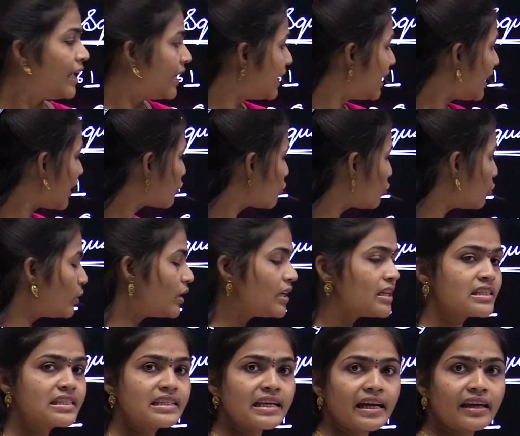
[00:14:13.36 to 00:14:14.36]
here 2
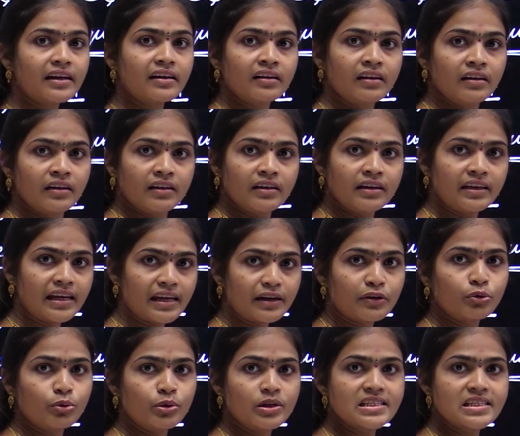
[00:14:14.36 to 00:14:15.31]
is there here 2